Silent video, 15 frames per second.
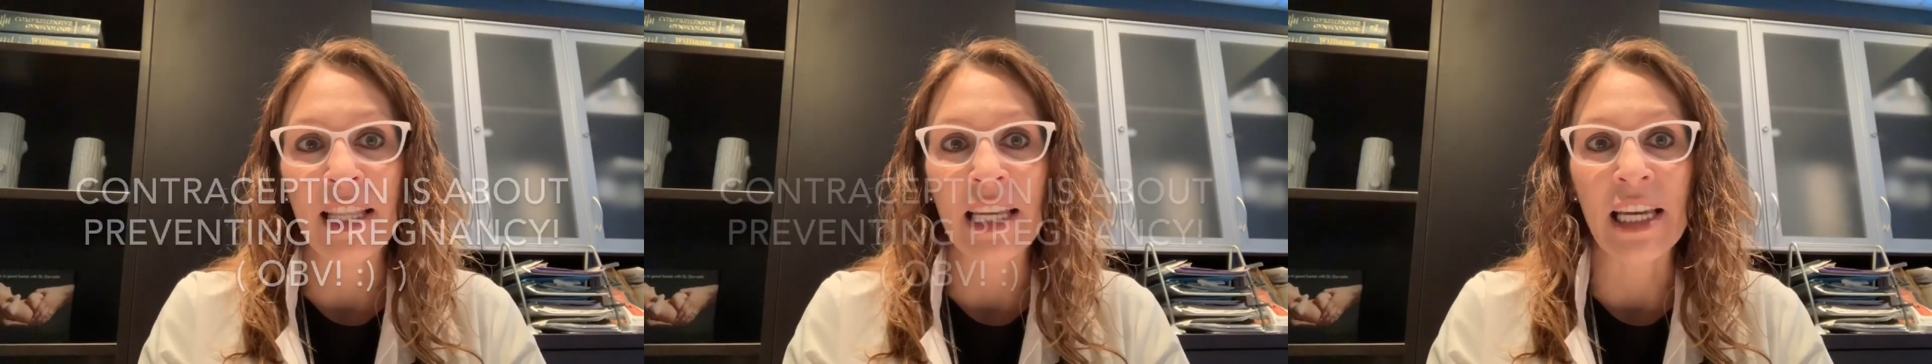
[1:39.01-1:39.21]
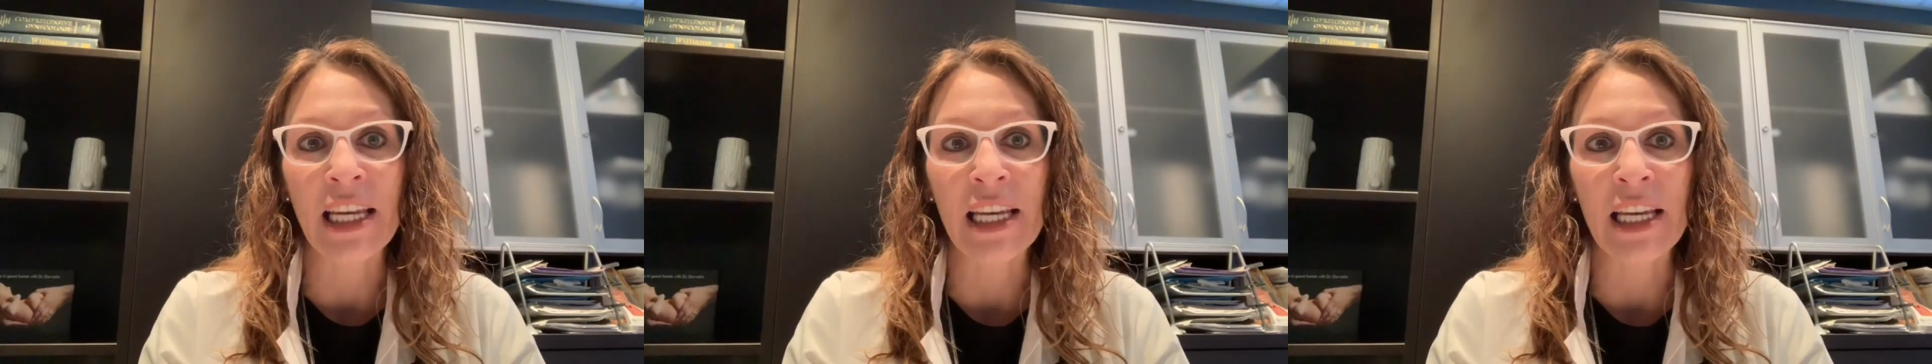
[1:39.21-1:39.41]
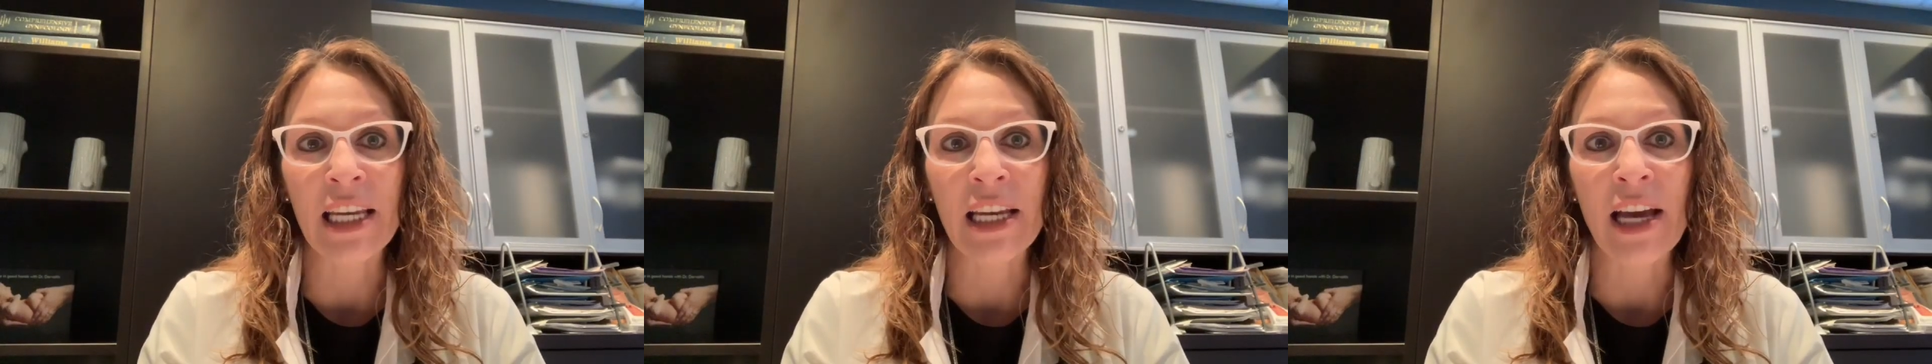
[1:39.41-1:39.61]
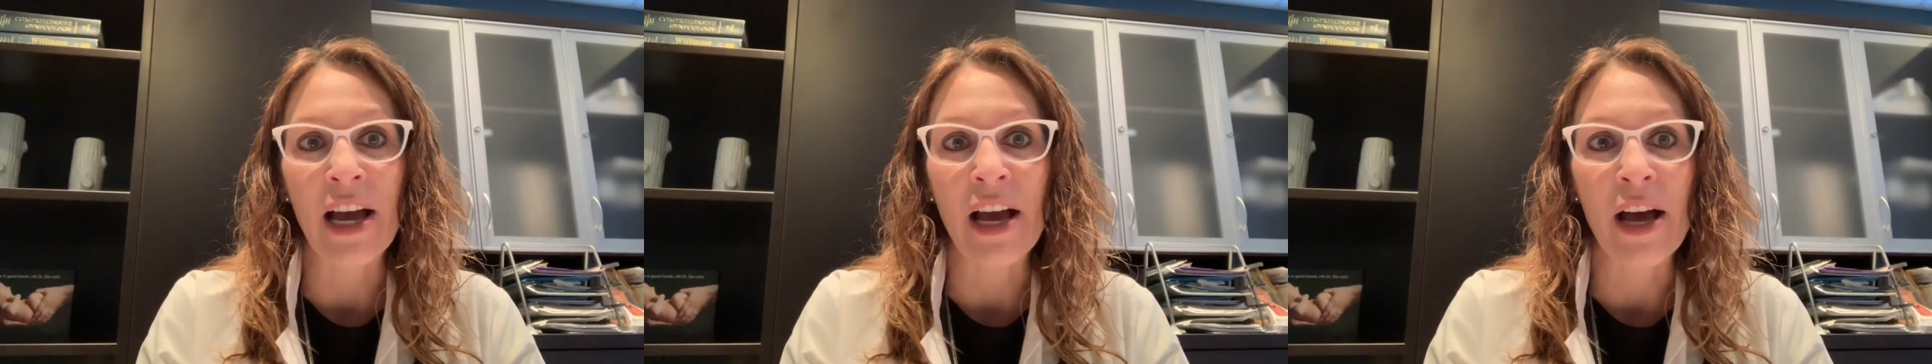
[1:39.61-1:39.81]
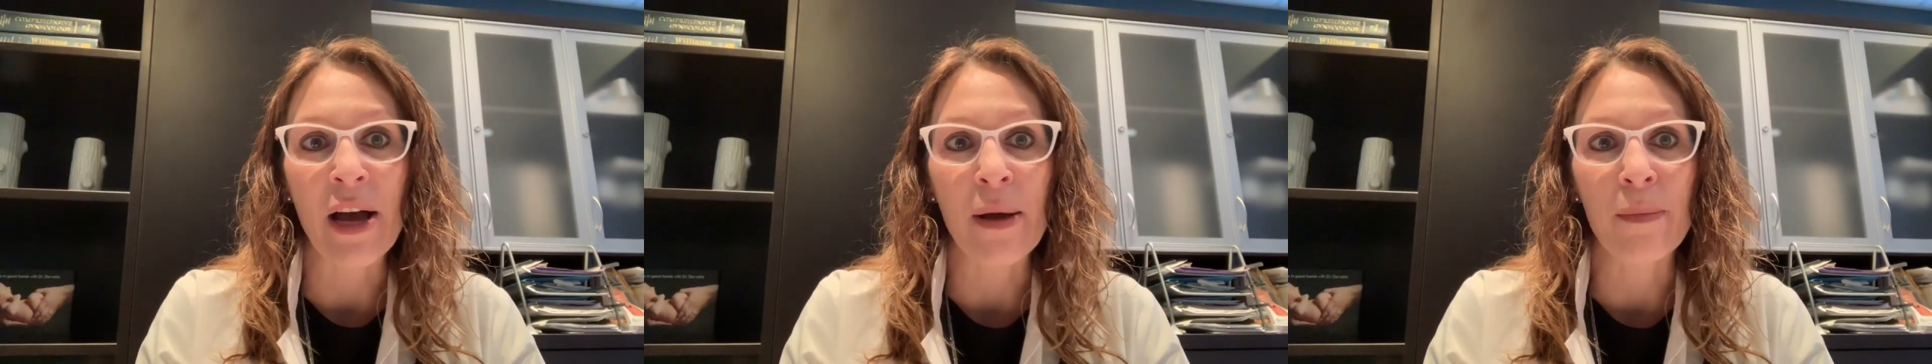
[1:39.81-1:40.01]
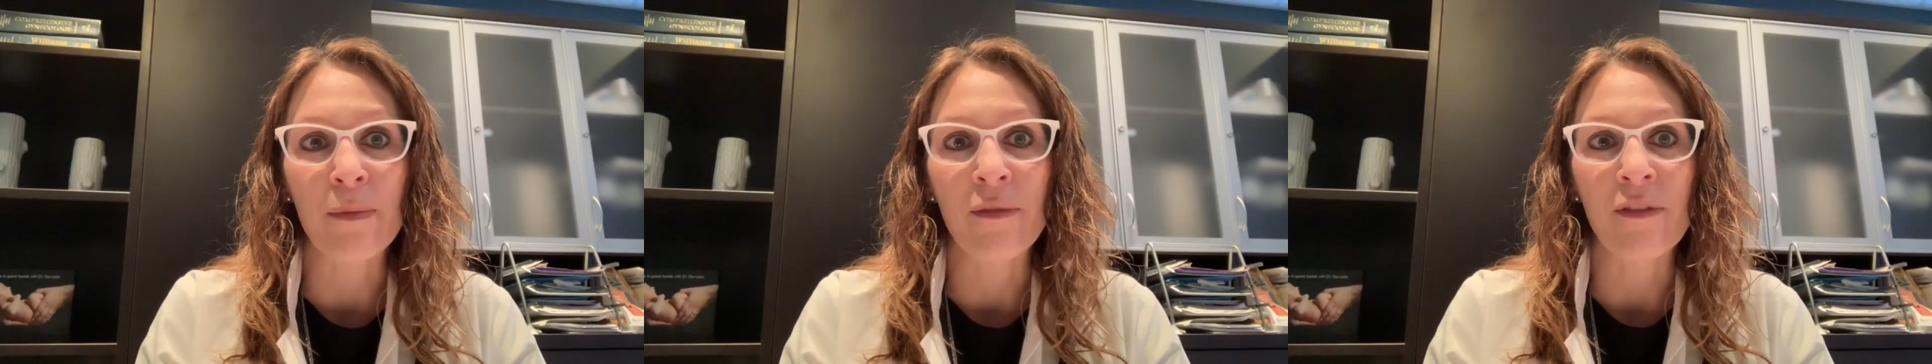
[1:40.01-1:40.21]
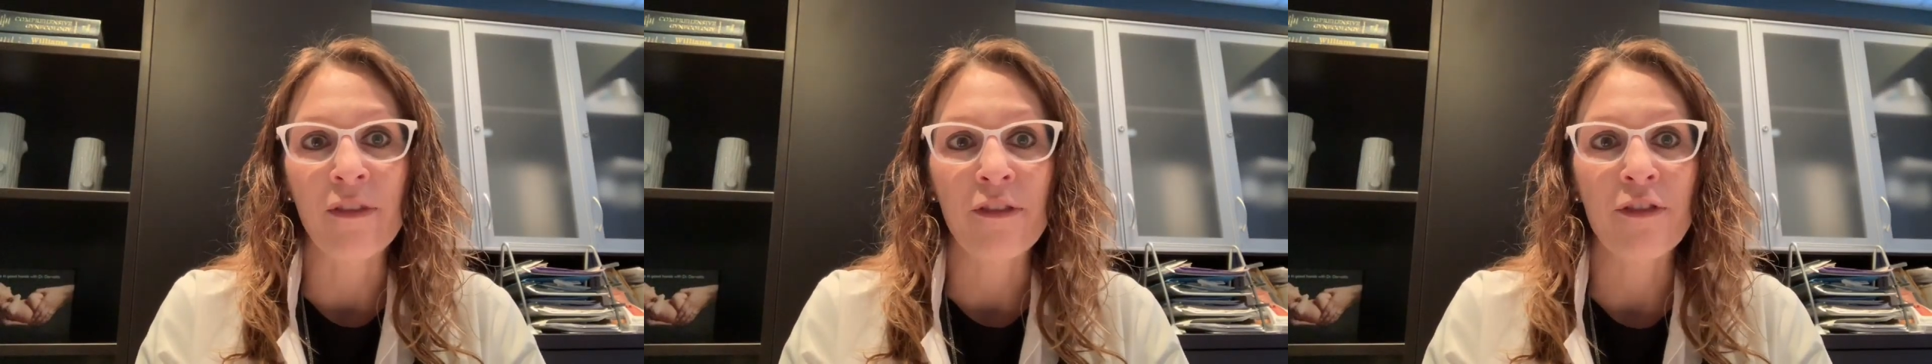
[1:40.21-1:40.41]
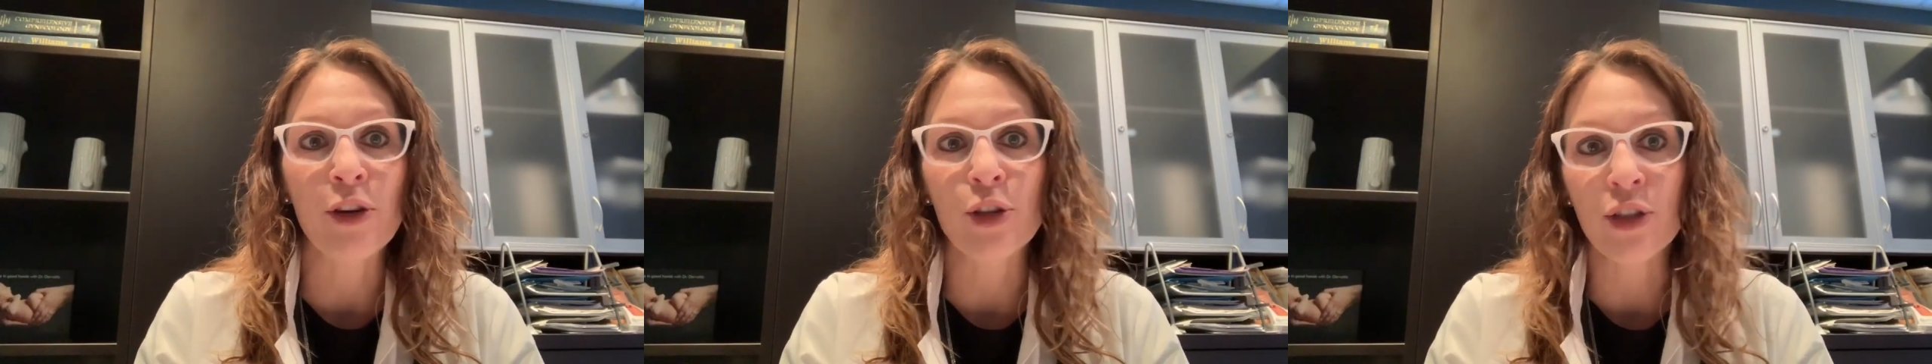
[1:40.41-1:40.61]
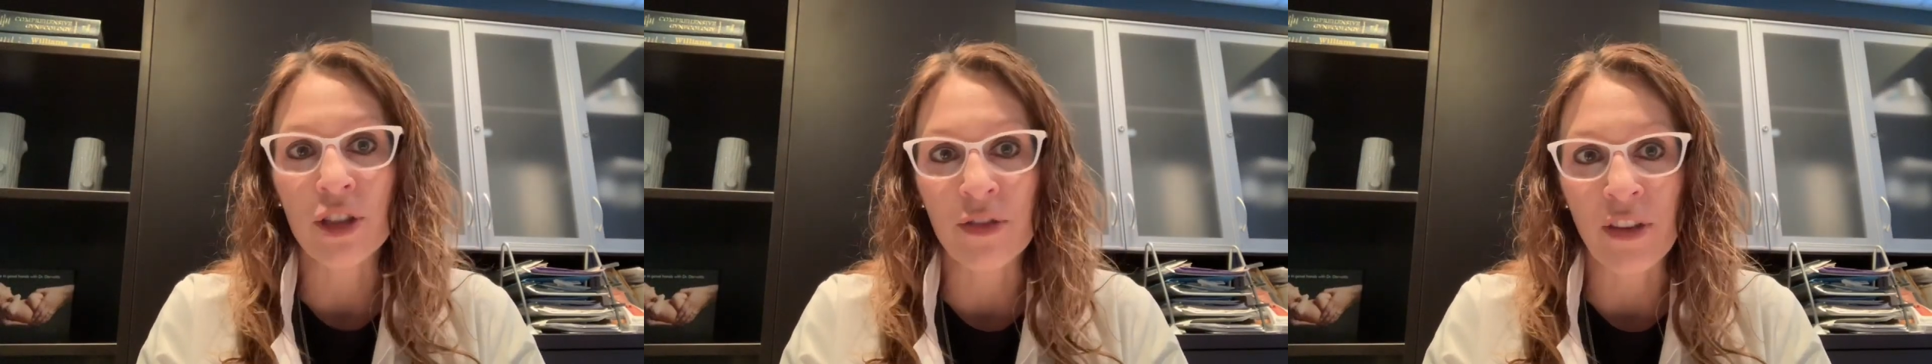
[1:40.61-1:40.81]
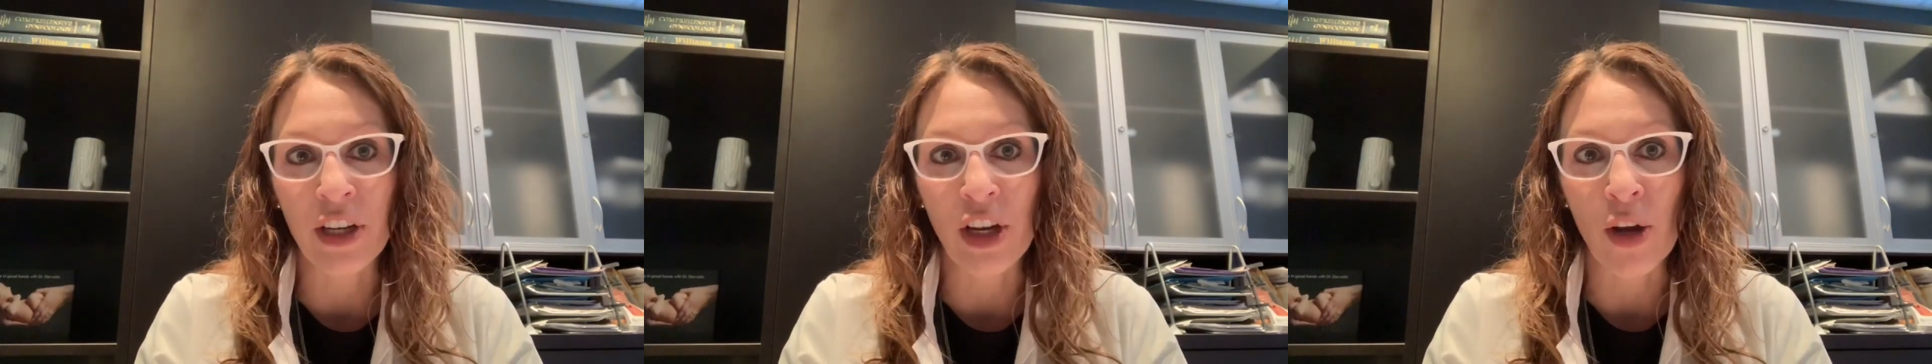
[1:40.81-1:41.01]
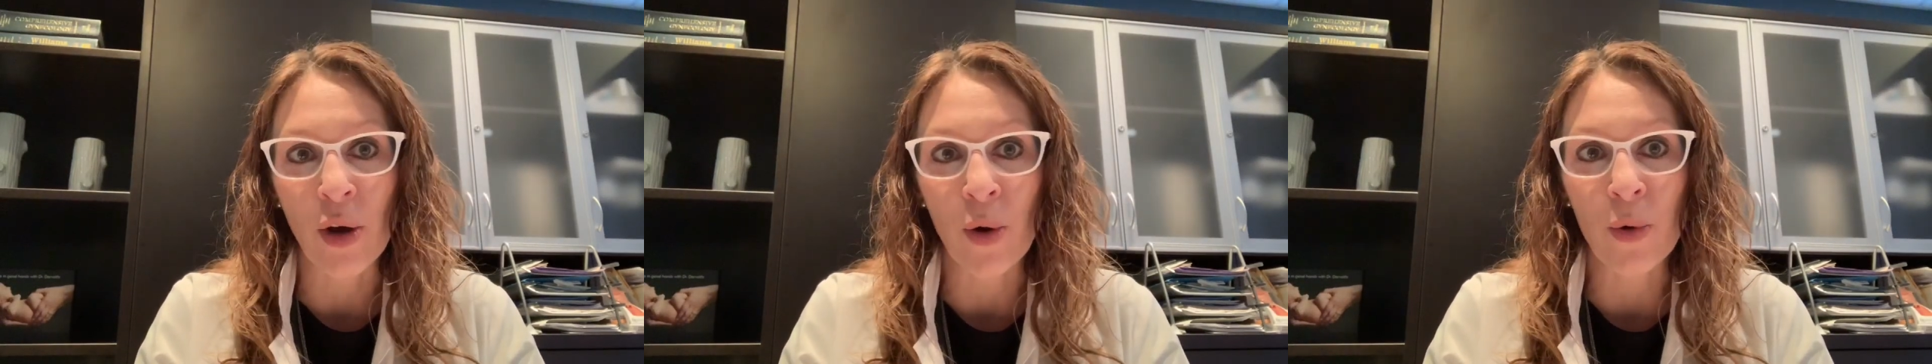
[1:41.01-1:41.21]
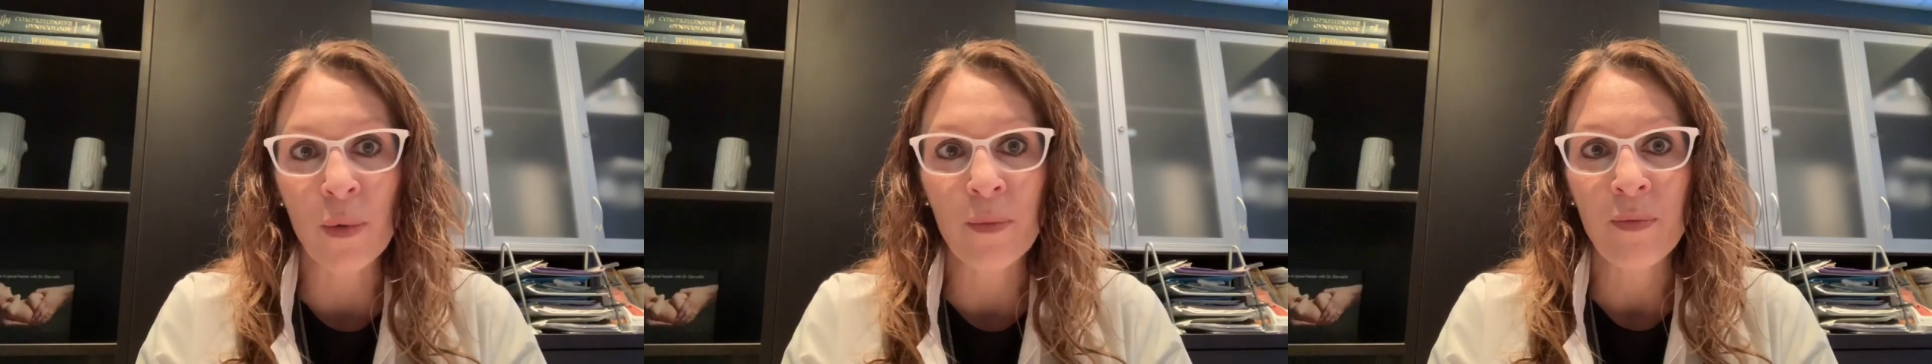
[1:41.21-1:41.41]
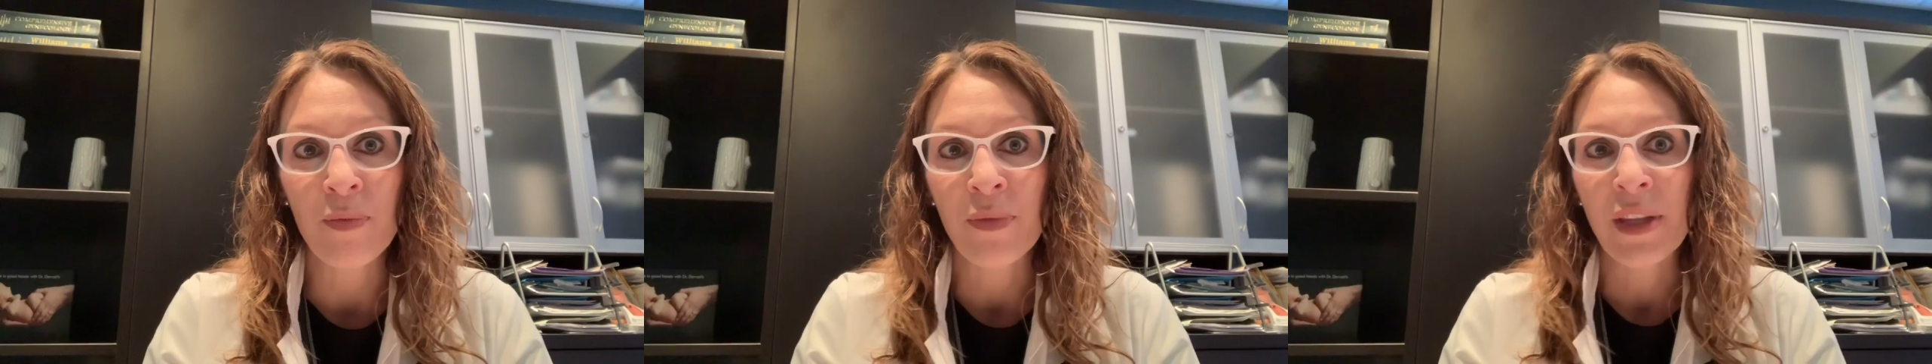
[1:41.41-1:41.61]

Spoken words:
the first video,